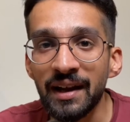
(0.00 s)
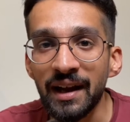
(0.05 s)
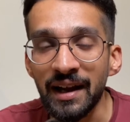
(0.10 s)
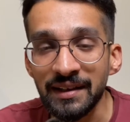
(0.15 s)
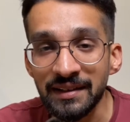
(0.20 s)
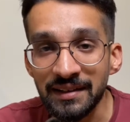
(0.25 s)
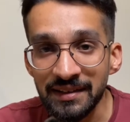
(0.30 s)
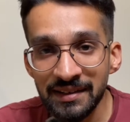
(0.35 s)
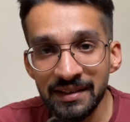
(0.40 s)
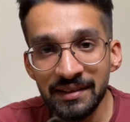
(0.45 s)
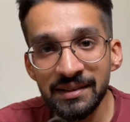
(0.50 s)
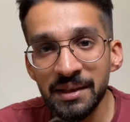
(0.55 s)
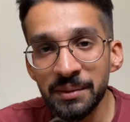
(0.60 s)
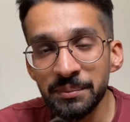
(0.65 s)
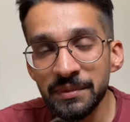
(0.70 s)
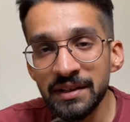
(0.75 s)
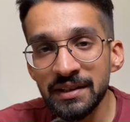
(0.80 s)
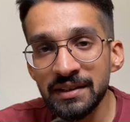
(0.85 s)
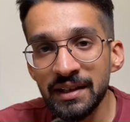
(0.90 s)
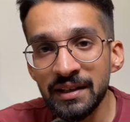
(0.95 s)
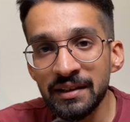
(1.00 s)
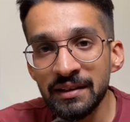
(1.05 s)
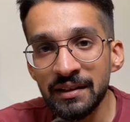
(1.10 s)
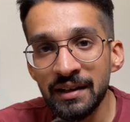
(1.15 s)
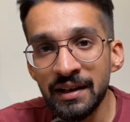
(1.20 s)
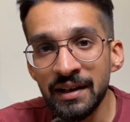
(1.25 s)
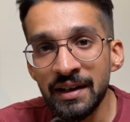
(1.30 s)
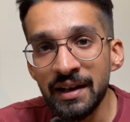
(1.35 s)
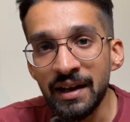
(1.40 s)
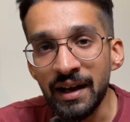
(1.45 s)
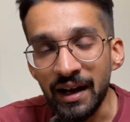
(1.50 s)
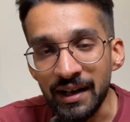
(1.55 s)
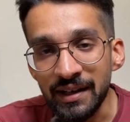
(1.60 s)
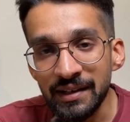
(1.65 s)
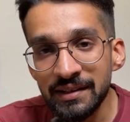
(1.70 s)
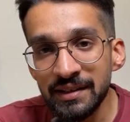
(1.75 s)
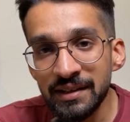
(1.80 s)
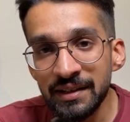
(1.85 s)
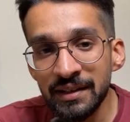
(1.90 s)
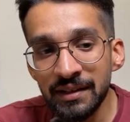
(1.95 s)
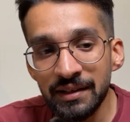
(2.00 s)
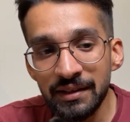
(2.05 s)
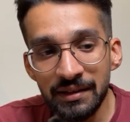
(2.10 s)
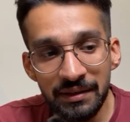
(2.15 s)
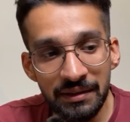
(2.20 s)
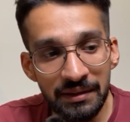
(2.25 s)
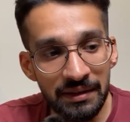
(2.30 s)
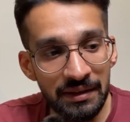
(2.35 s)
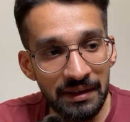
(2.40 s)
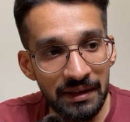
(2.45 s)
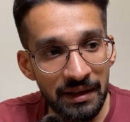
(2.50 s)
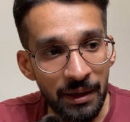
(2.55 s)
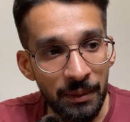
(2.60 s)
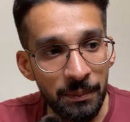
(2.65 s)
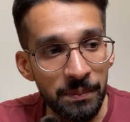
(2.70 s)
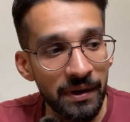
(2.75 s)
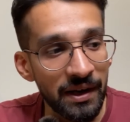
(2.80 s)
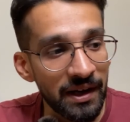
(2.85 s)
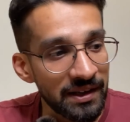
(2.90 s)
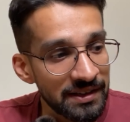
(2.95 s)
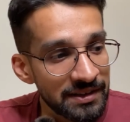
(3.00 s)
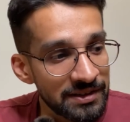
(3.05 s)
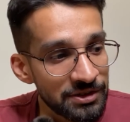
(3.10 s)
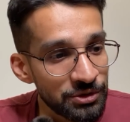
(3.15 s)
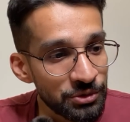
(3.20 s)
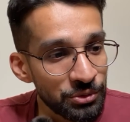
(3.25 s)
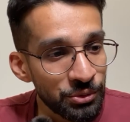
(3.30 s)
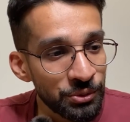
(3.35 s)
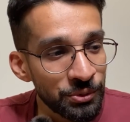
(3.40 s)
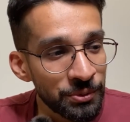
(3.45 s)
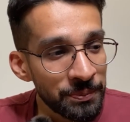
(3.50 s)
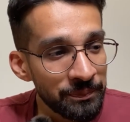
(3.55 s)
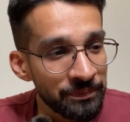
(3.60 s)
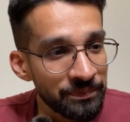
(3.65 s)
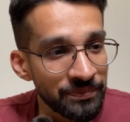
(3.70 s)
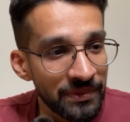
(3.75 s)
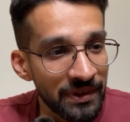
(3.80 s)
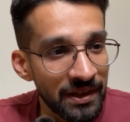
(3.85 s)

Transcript: And this is something that I think applies to